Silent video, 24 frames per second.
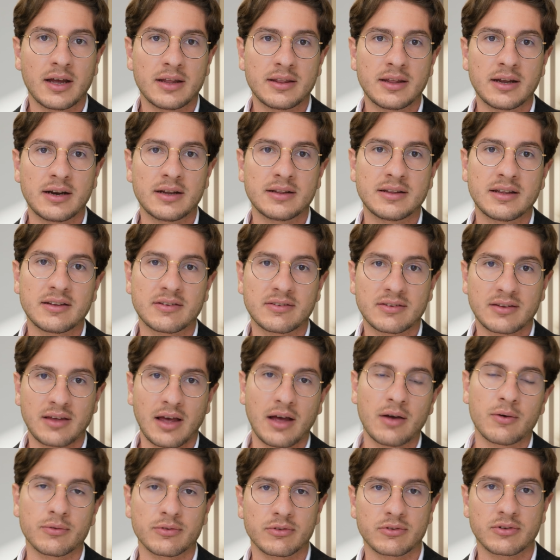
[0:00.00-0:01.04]
and then it
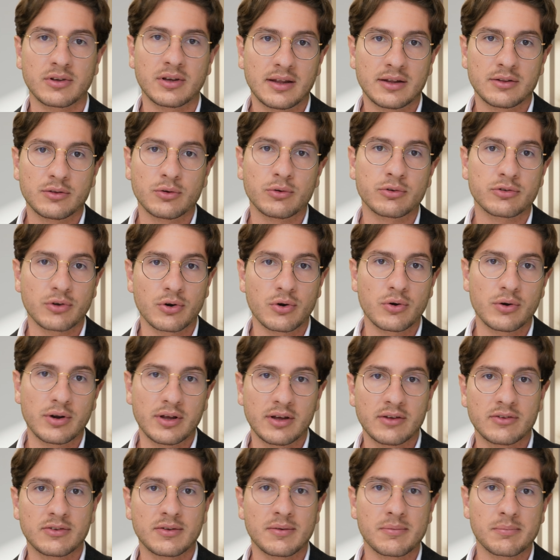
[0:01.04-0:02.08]
discounts those
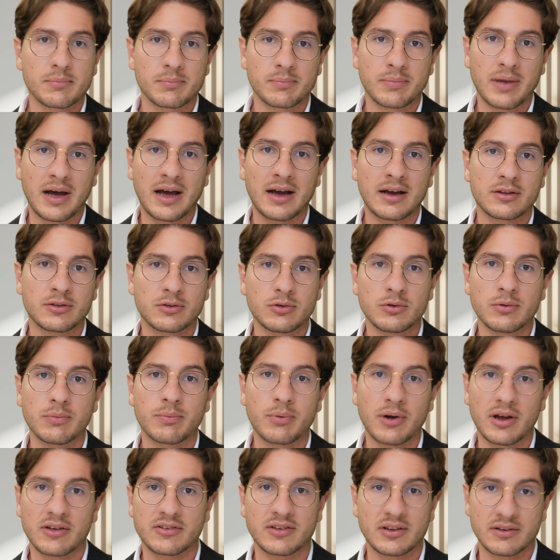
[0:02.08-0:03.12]
earnings back to
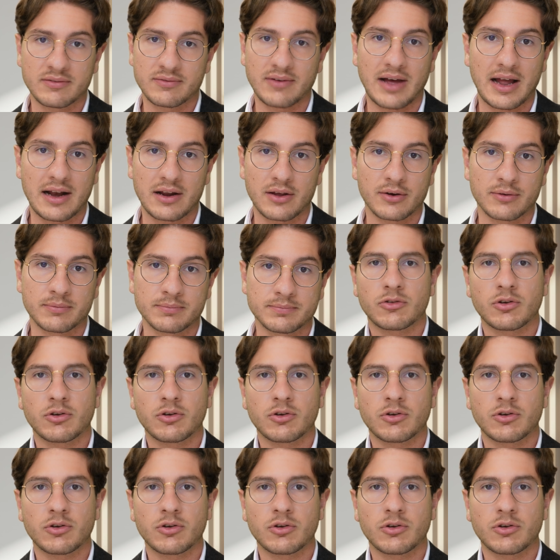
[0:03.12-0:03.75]
present value.